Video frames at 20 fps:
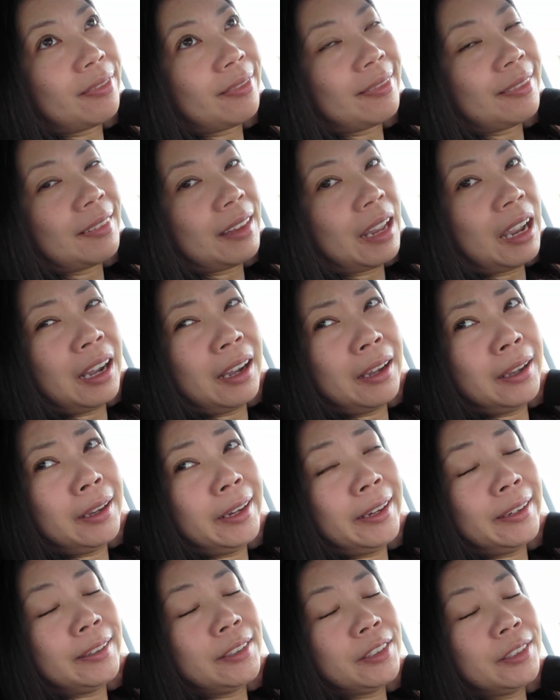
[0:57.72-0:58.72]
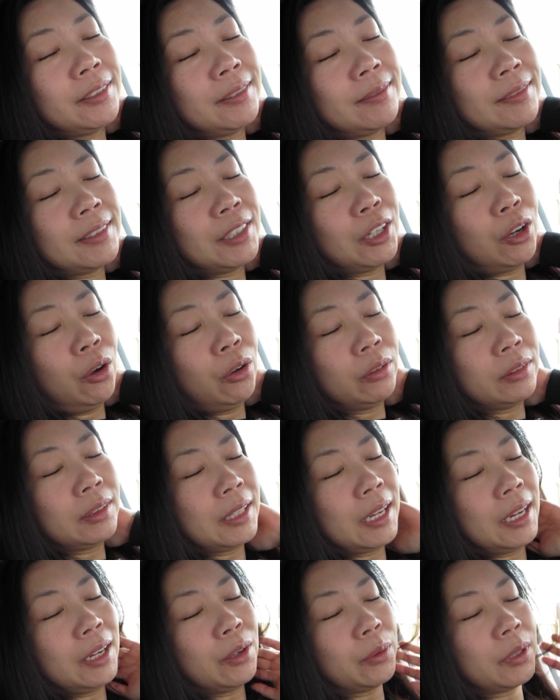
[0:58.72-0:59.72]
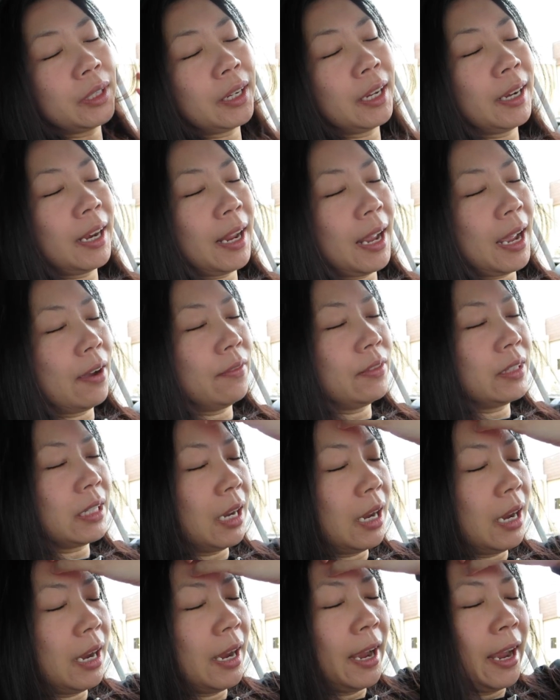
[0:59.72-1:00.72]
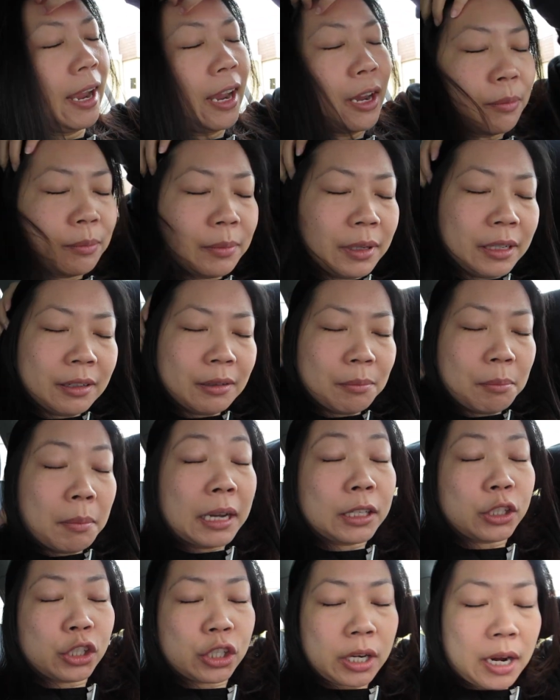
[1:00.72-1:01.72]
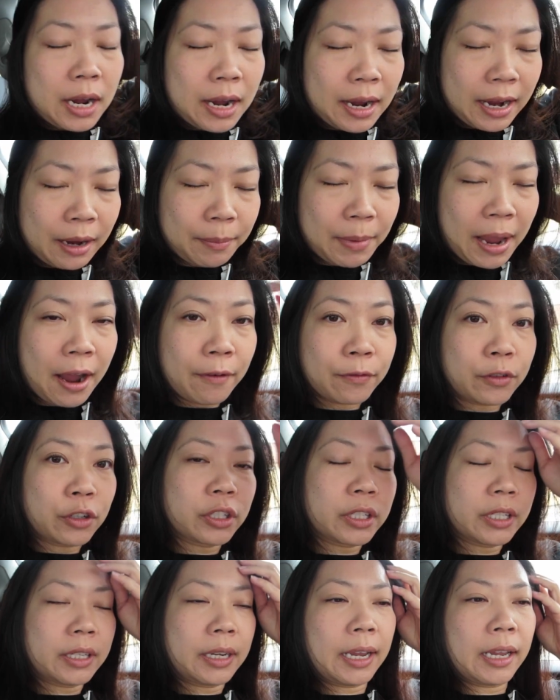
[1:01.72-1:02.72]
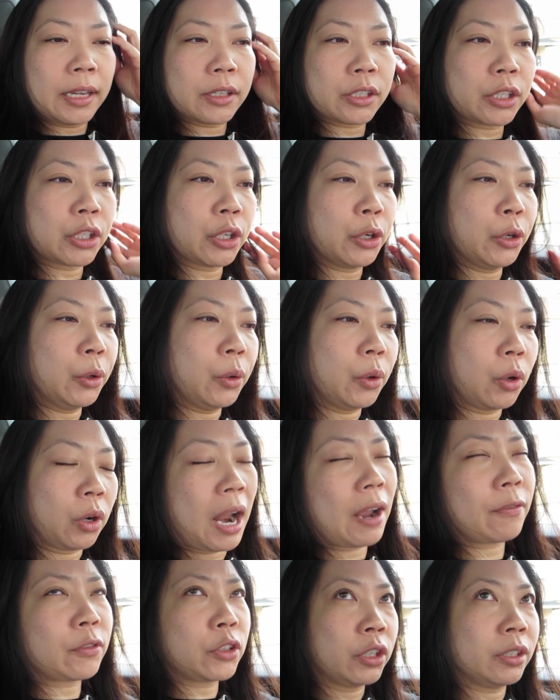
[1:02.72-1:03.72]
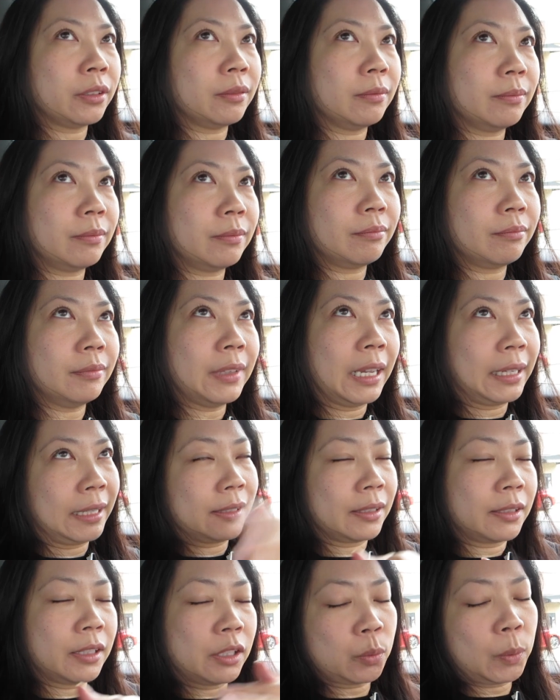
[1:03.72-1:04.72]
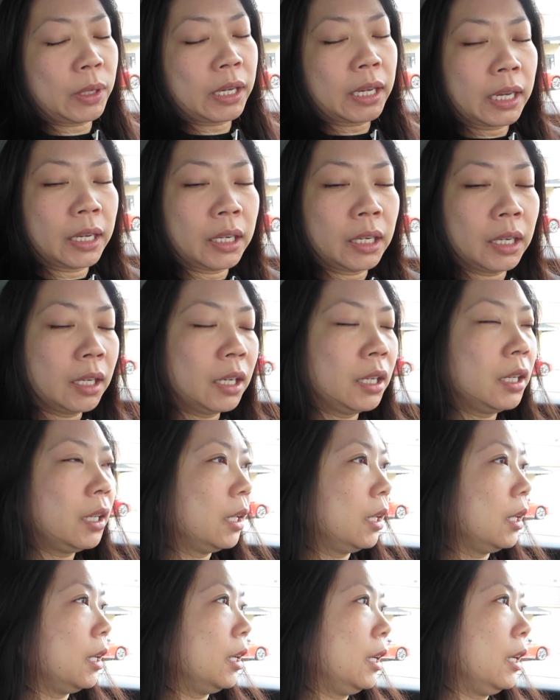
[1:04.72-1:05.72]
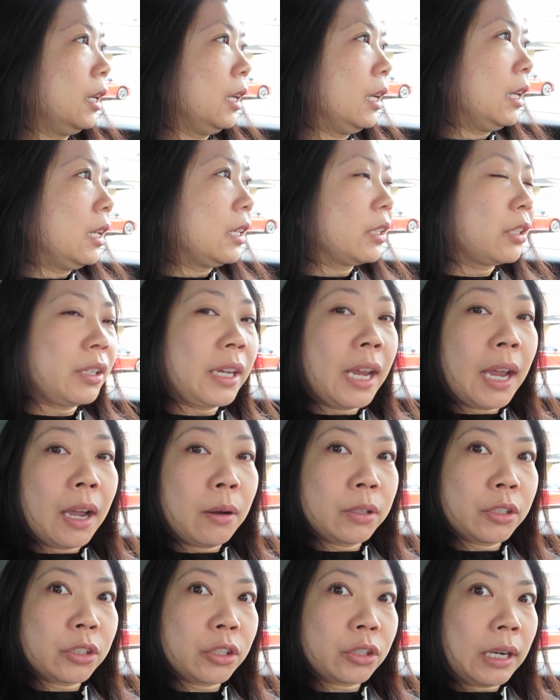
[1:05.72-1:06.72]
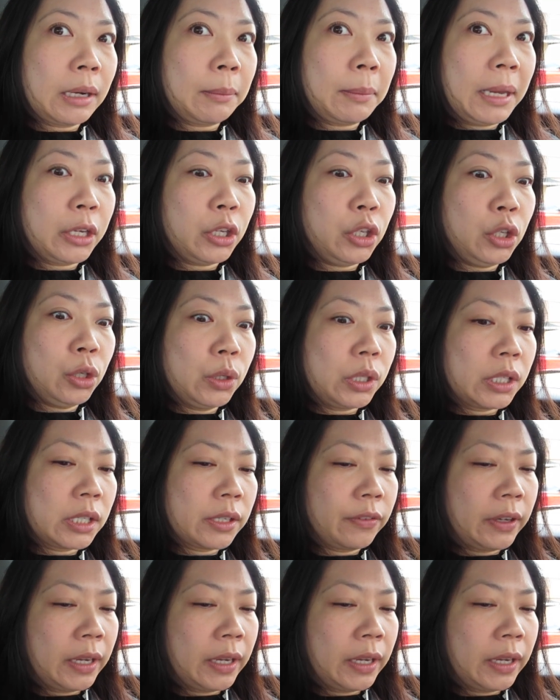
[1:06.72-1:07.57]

I don't think we're gonna have time, much time after today, after this weekend. So yeah, we're just trying to make use of